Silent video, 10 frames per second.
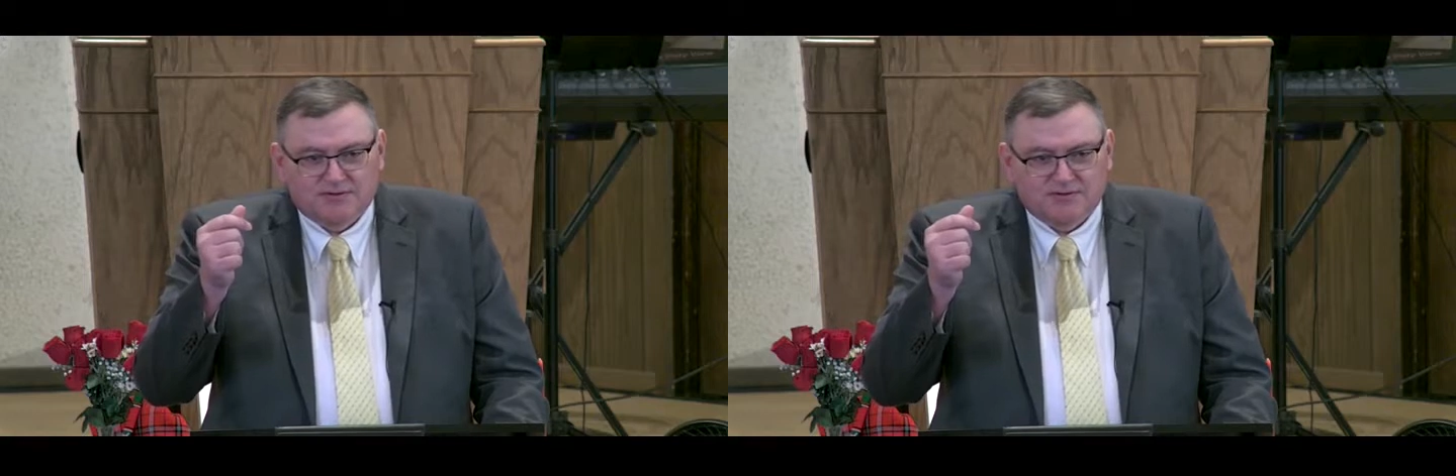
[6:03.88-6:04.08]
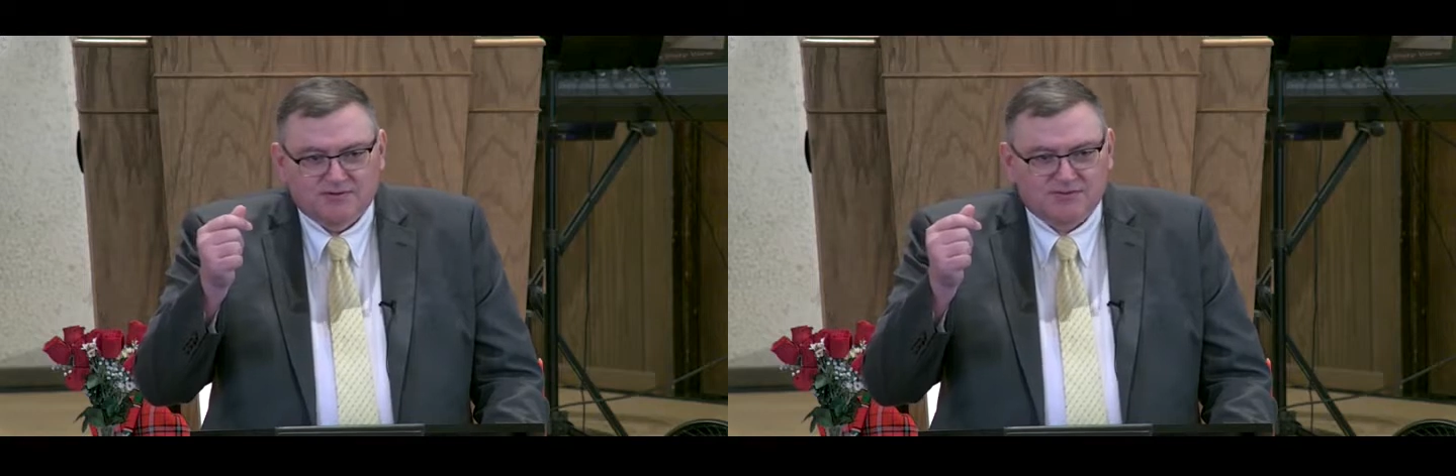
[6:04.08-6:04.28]

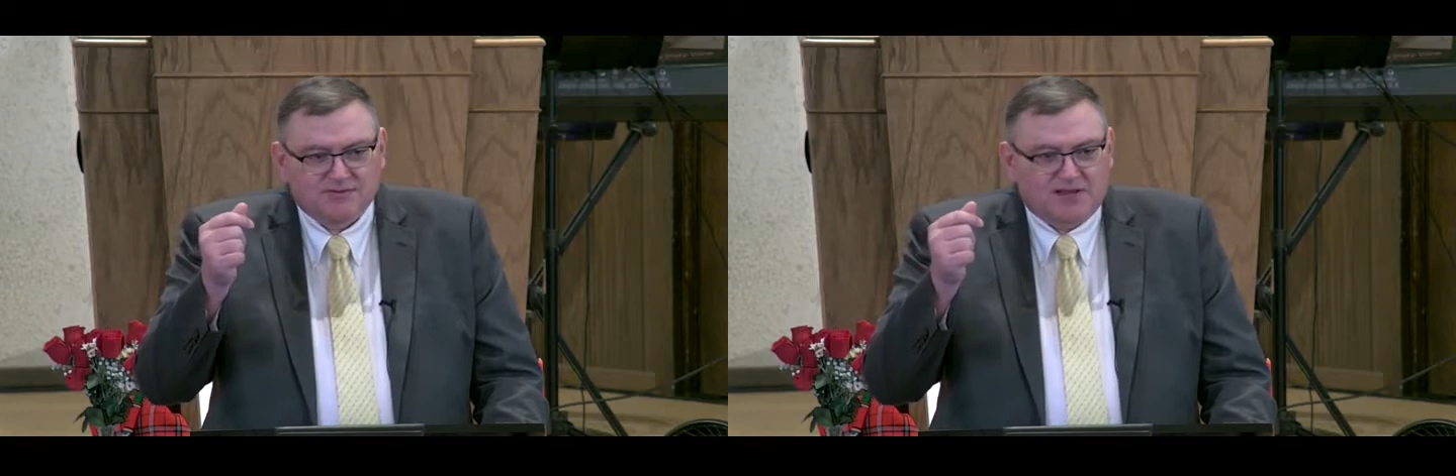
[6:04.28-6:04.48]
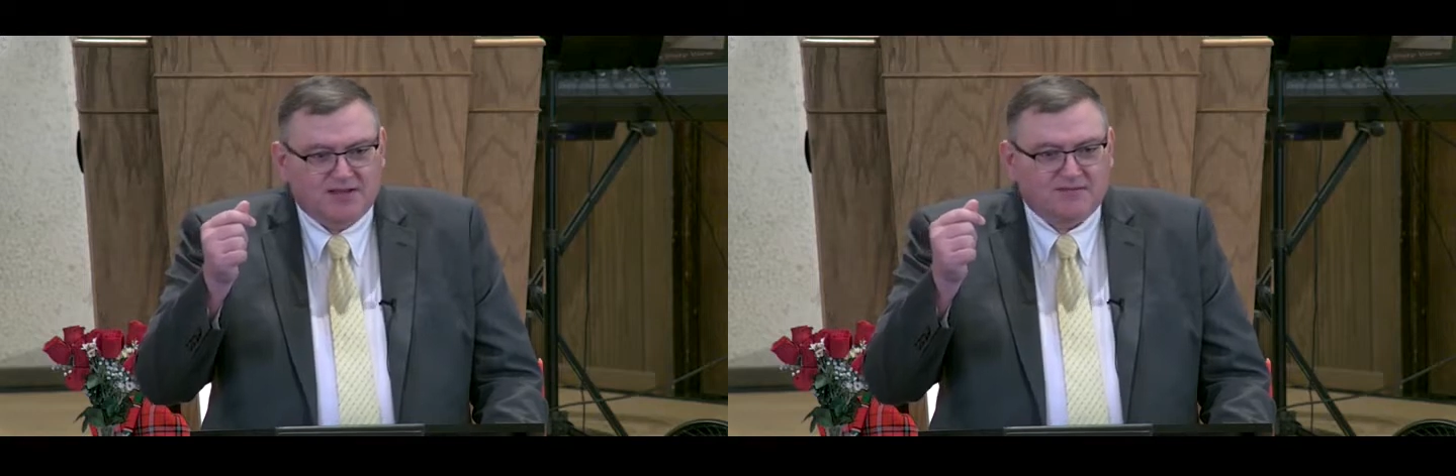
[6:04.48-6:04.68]

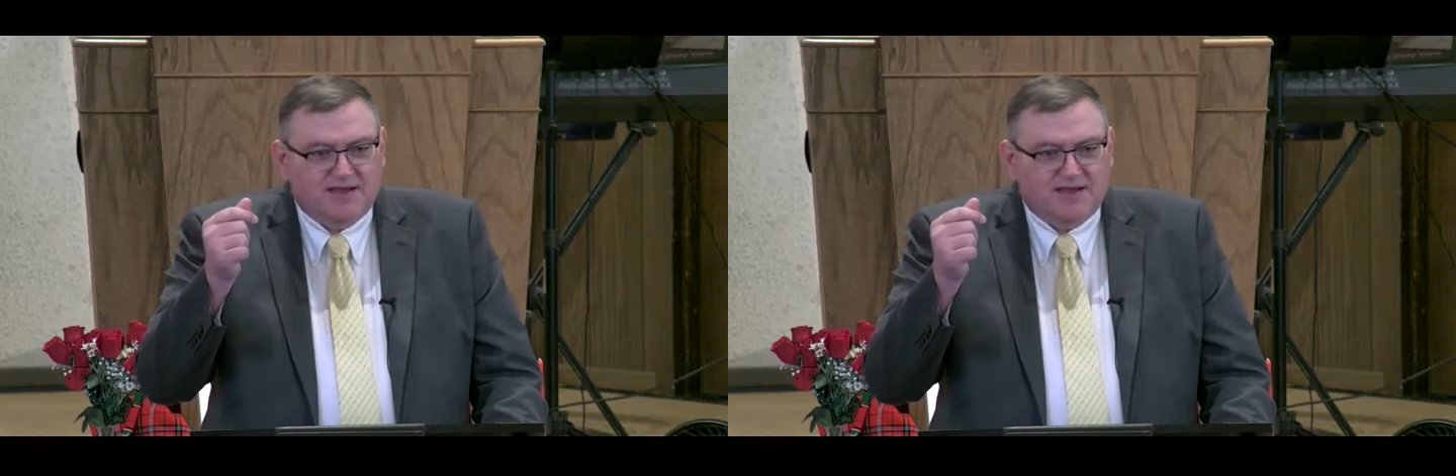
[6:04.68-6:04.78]
just like